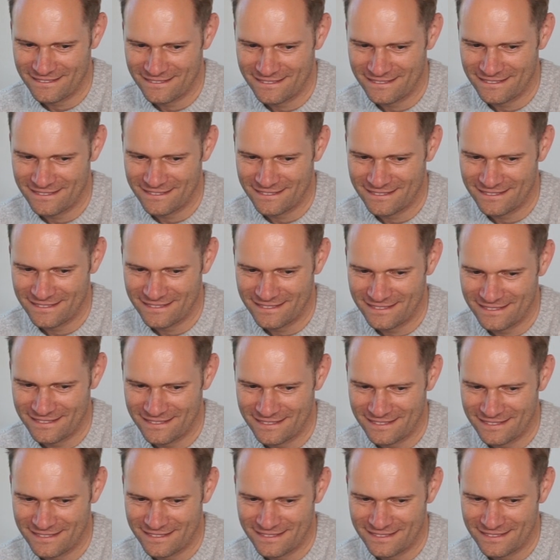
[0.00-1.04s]

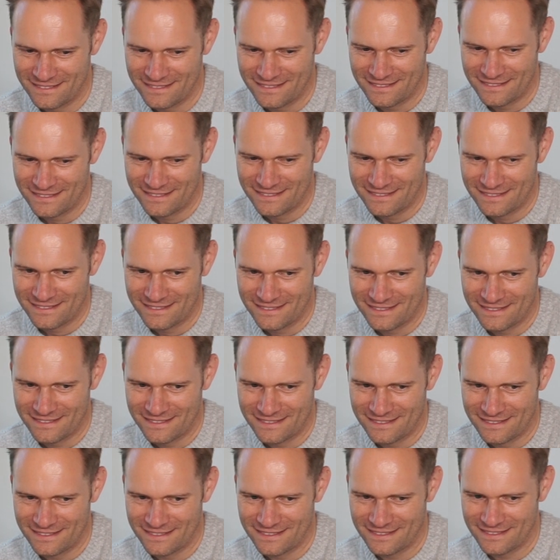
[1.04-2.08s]

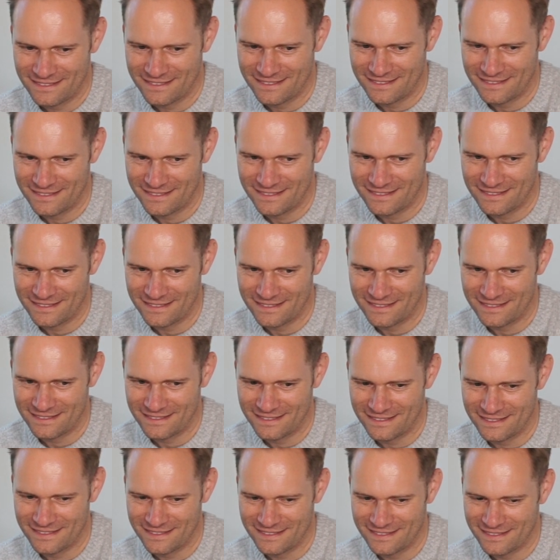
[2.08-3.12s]

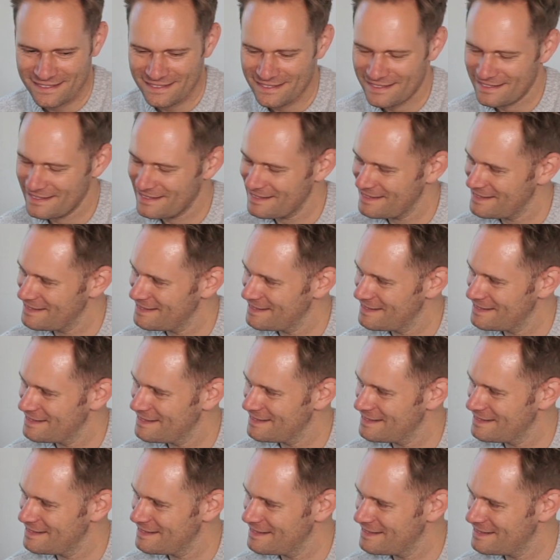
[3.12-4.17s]

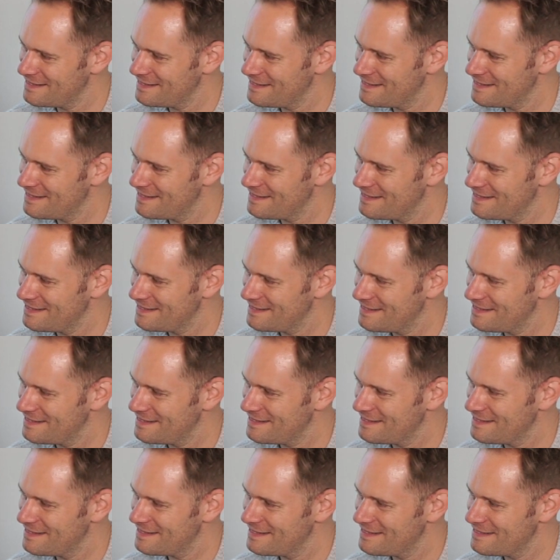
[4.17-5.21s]

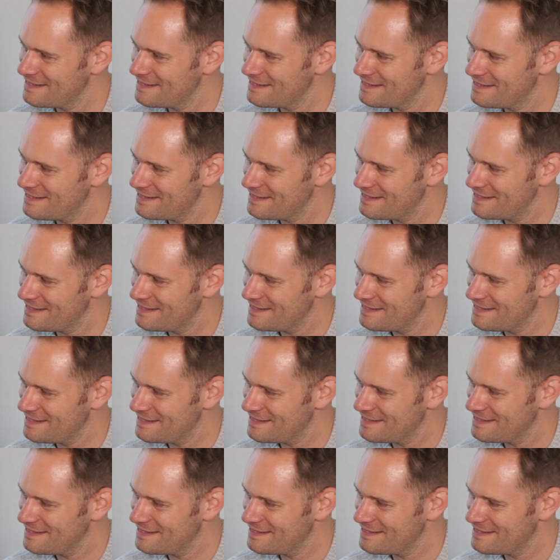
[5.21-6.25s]

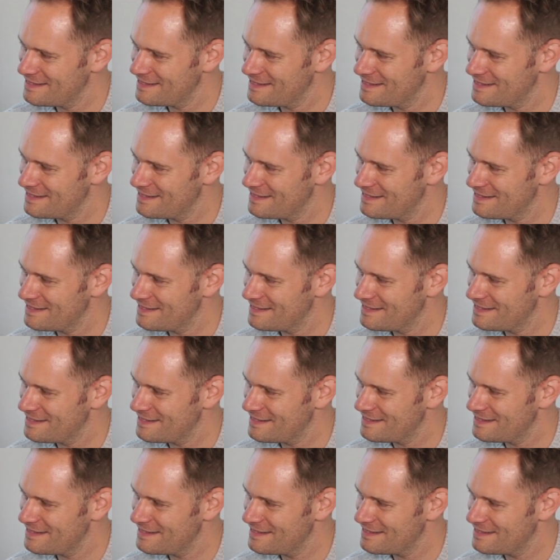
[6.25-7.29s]

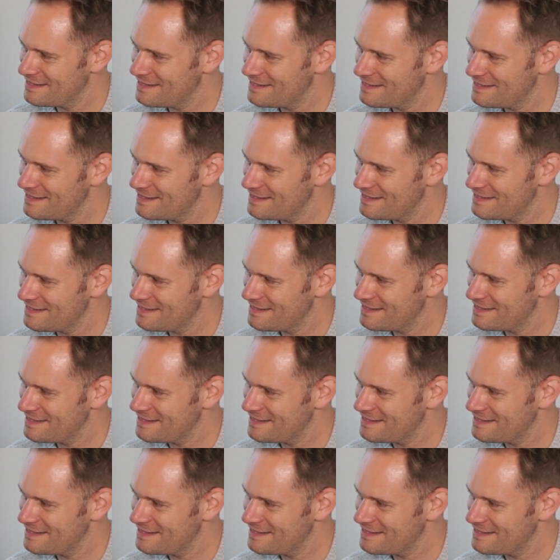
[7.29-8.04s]
(silent)